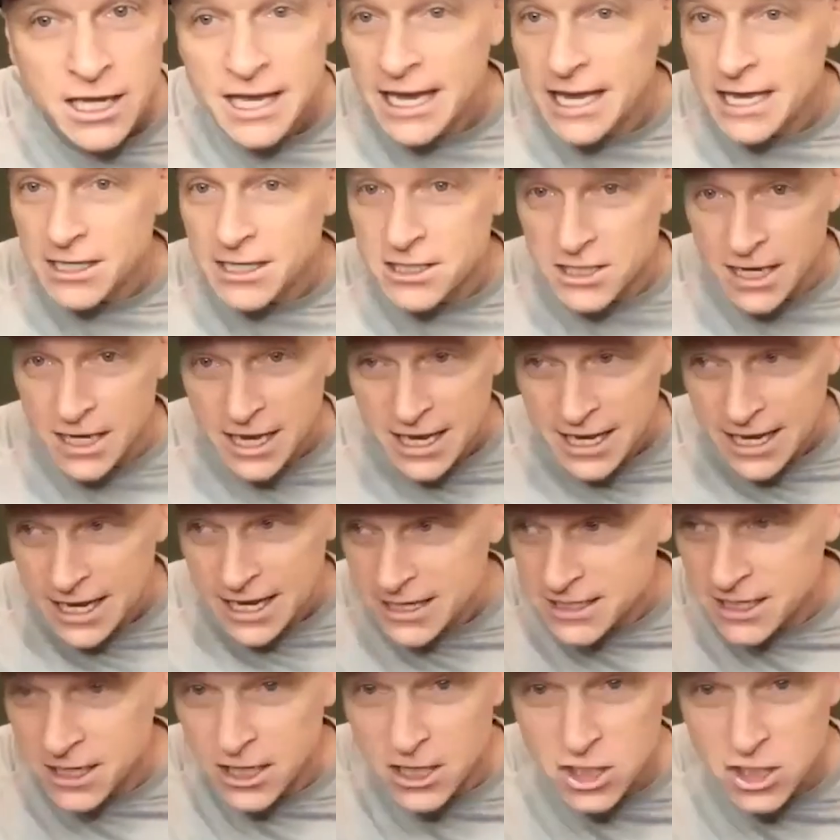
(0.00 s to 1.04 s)
He's
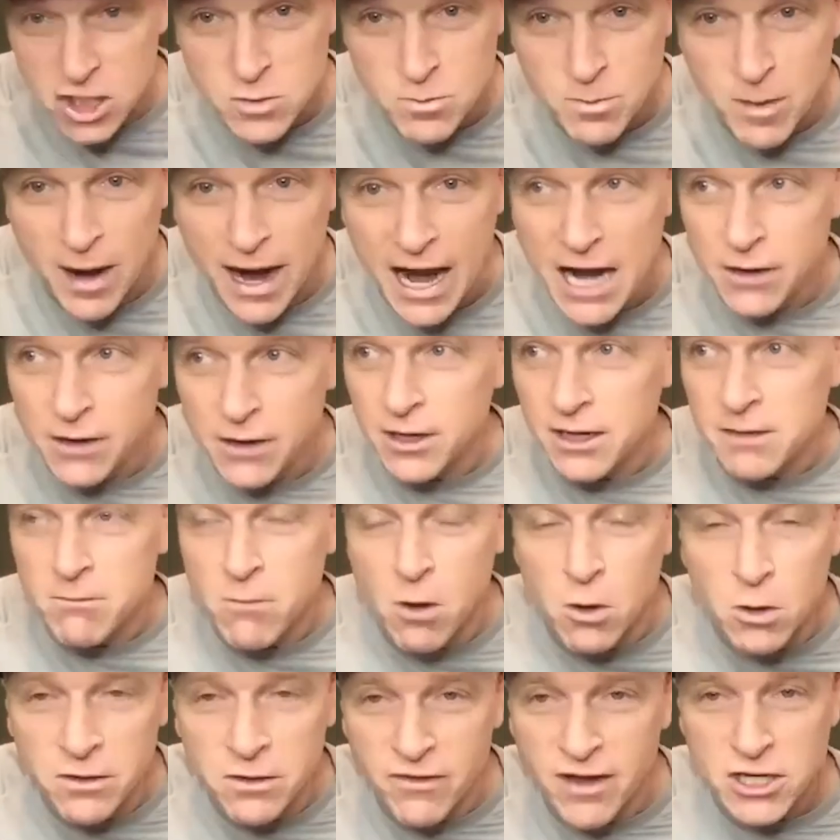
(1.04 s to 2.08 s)
he's an aspiring
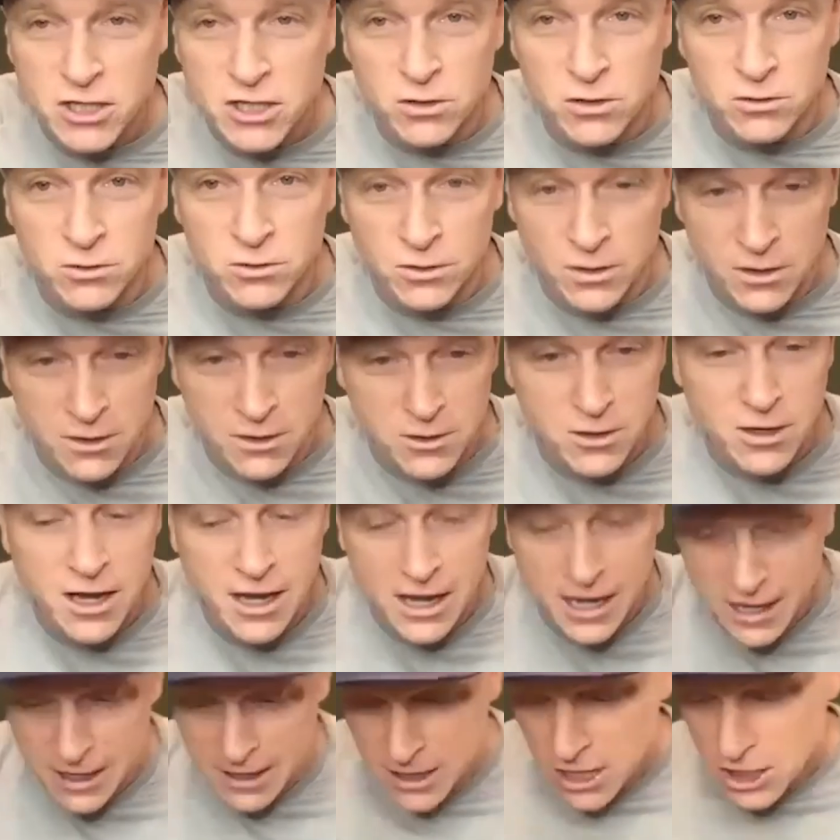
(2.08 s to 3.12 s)
motivational
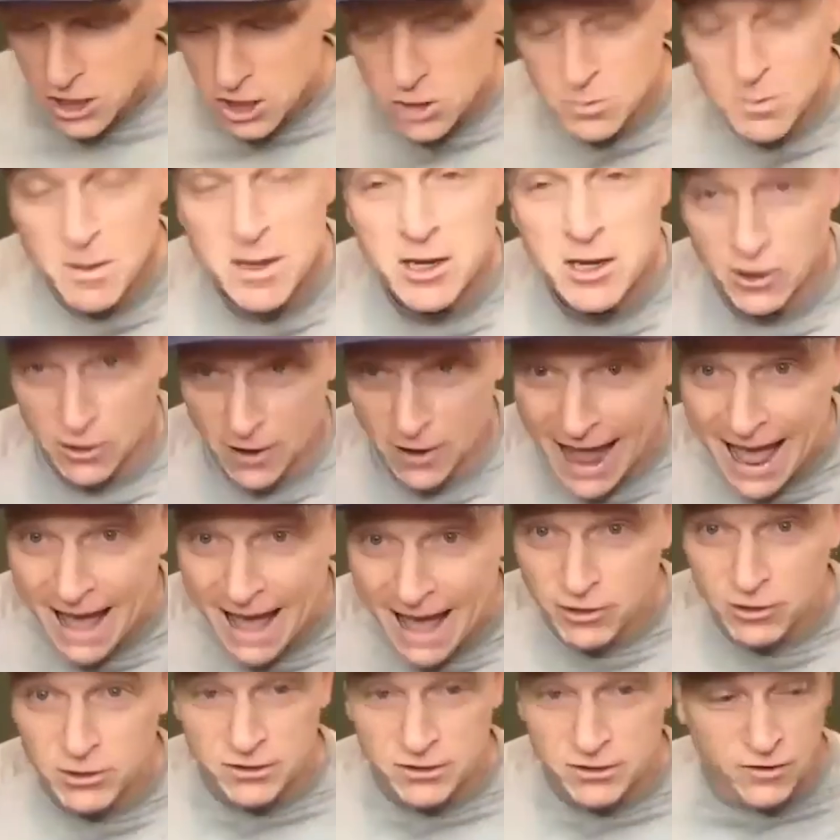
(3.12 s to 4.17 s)
uh, speaker
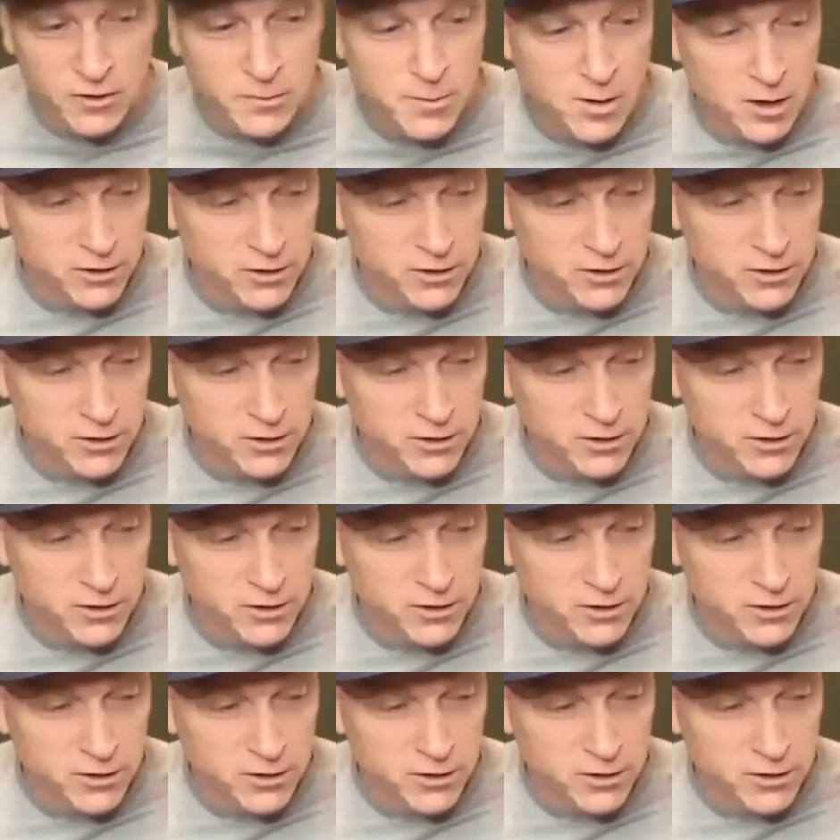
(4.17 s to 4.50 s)
after his football